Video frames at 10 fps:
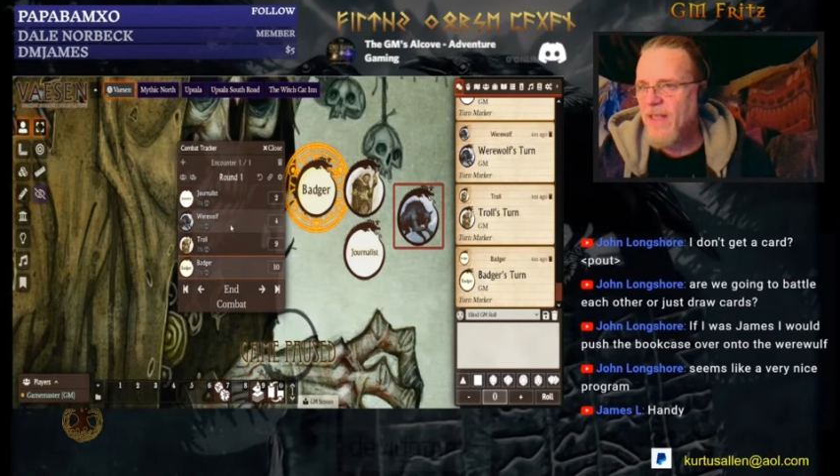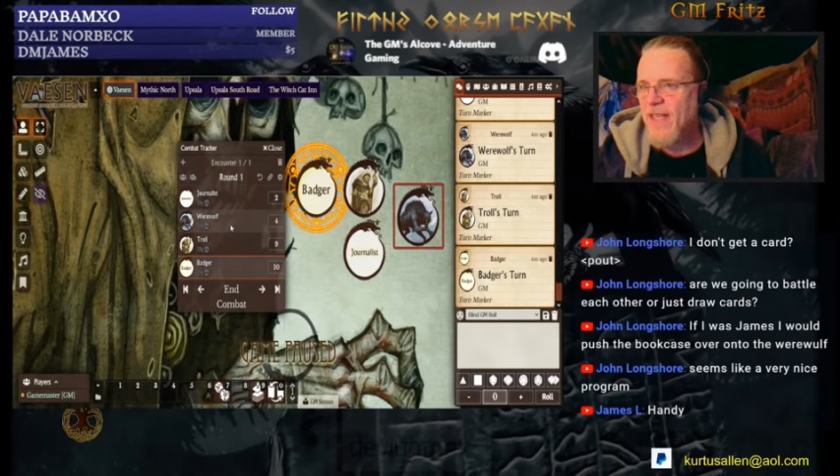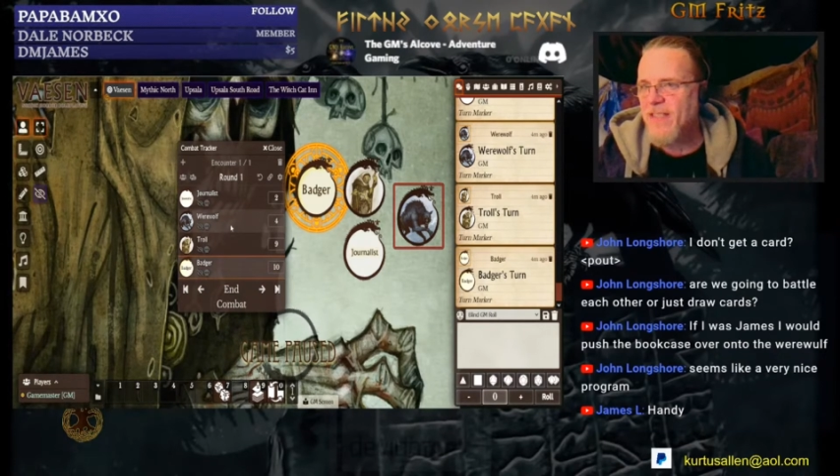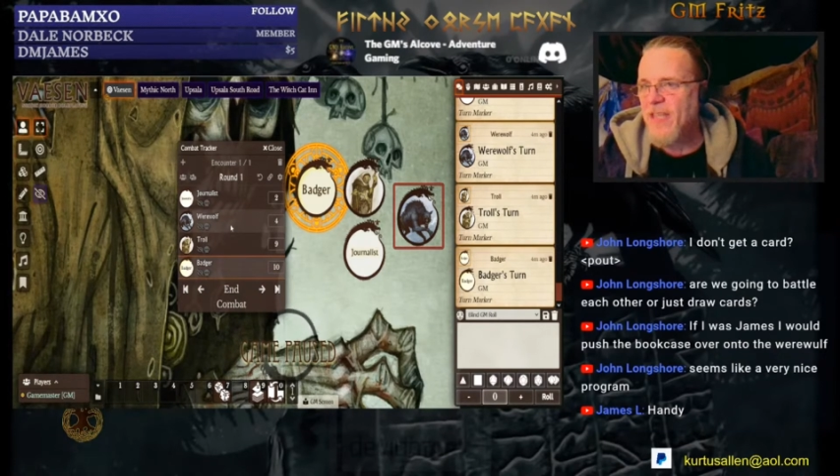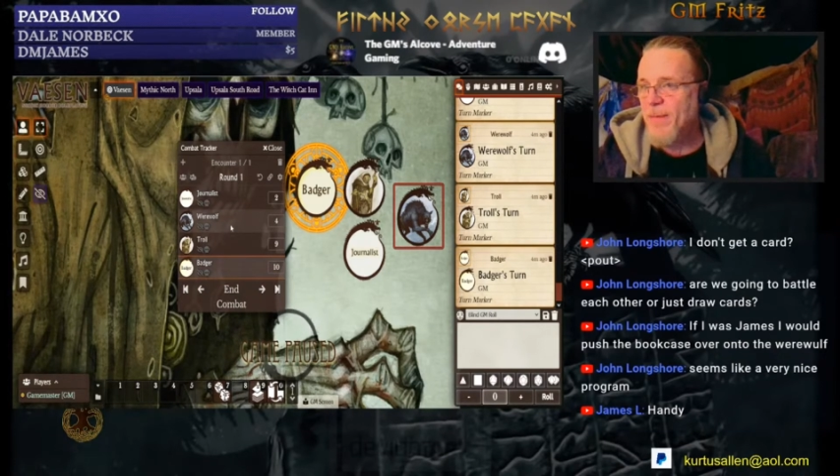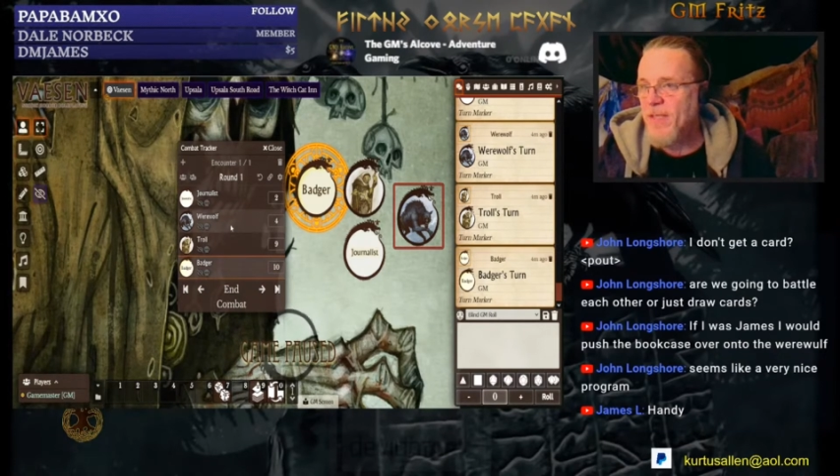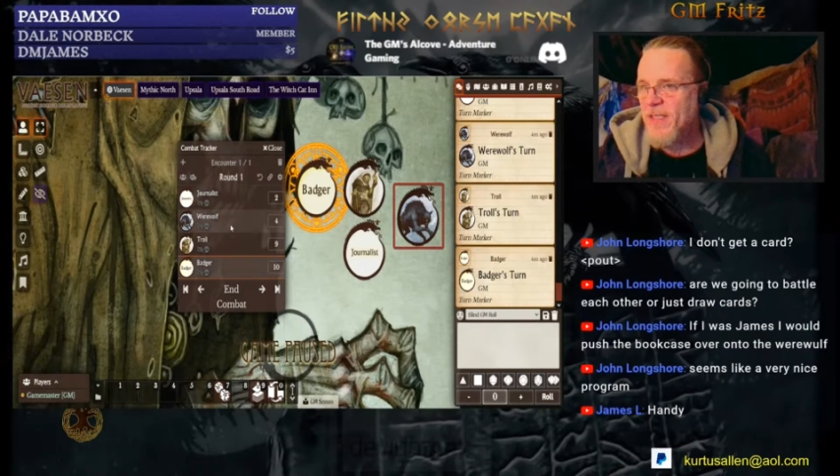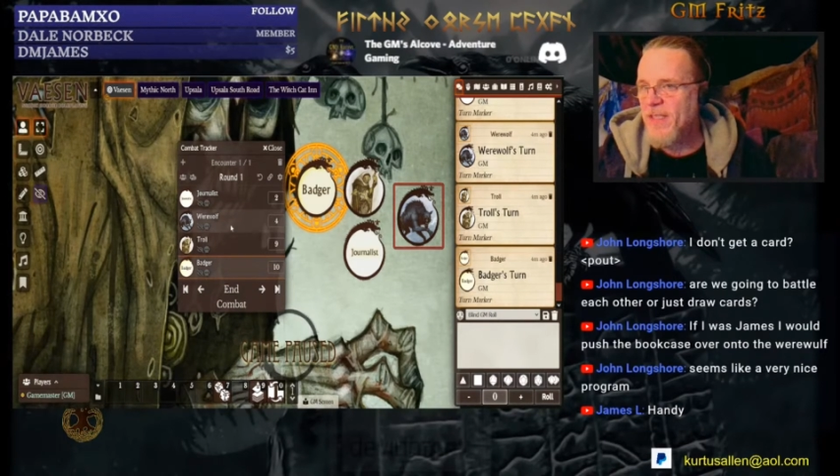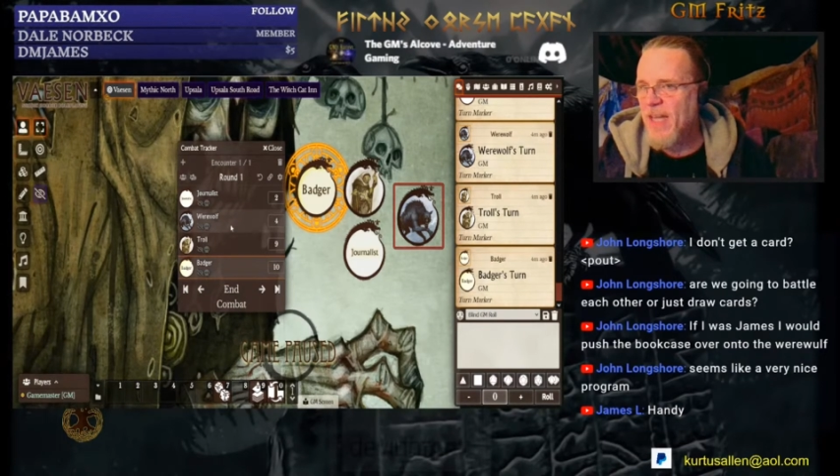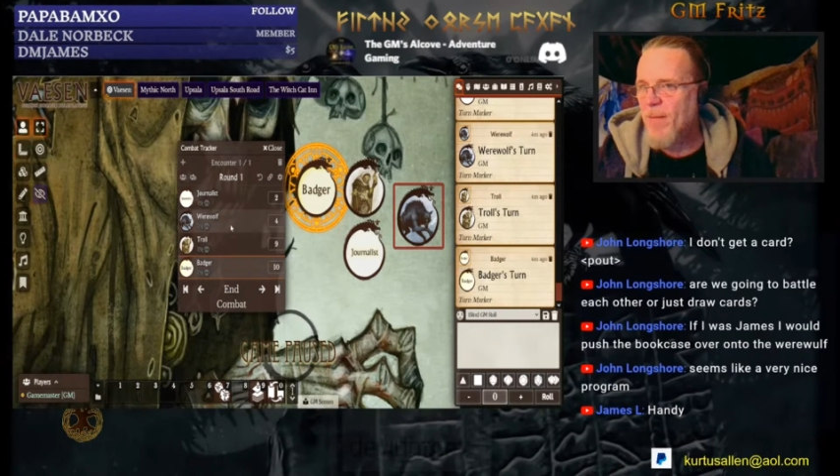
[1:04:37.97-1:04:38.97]
attempting
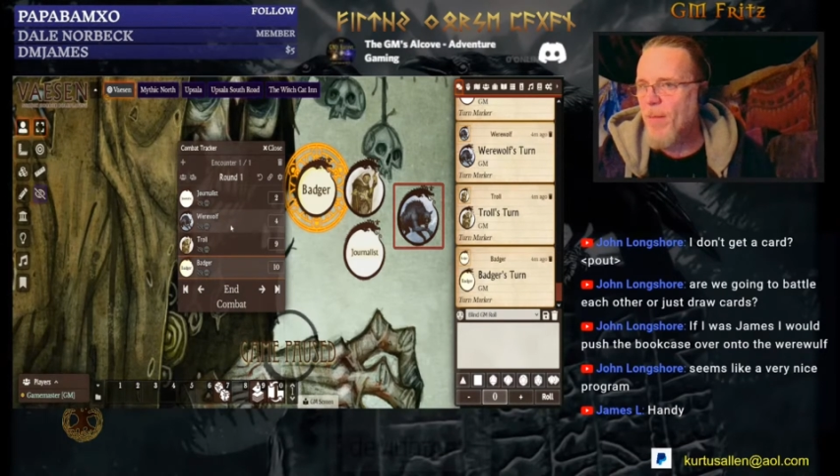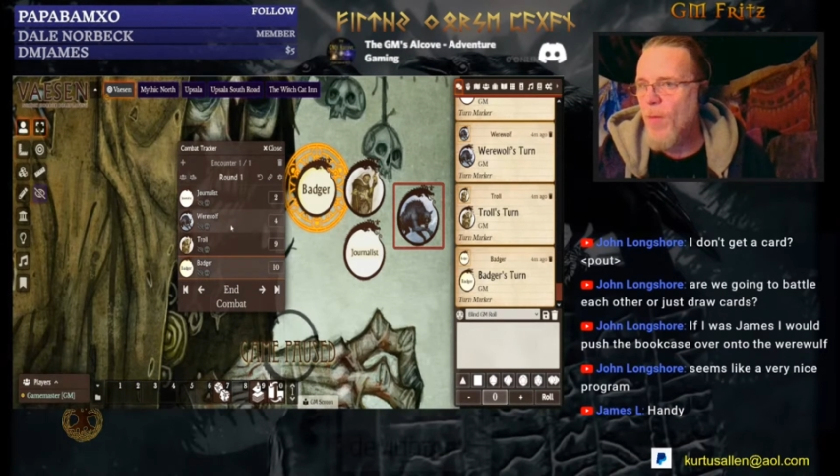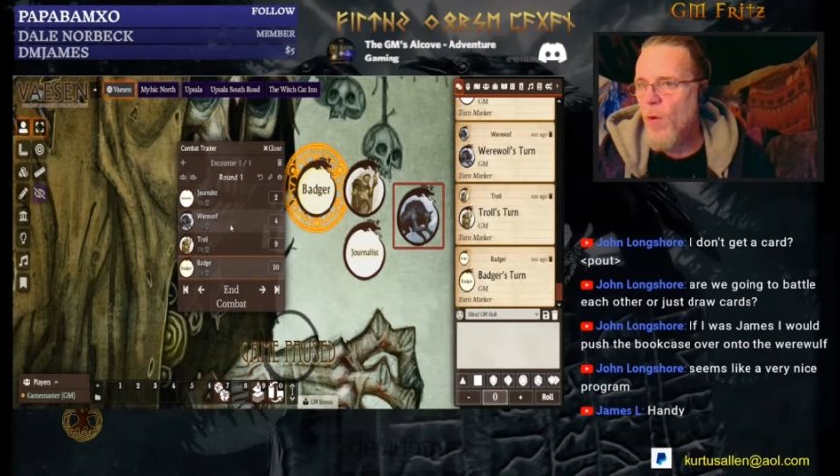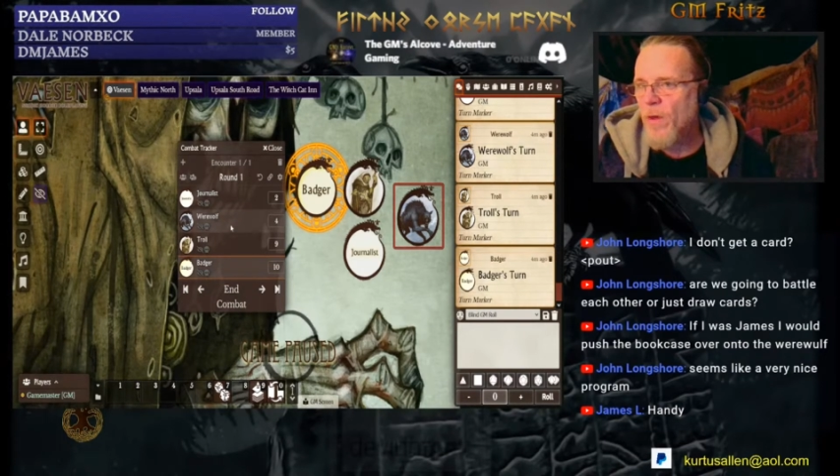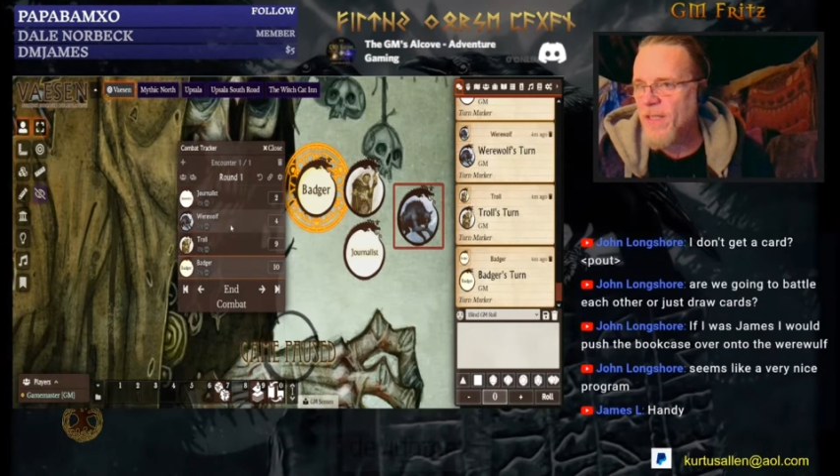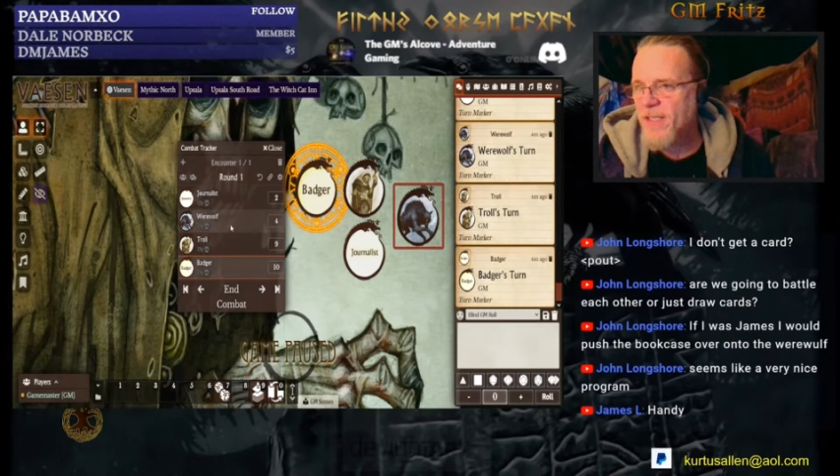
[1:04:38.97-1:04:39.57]
to get more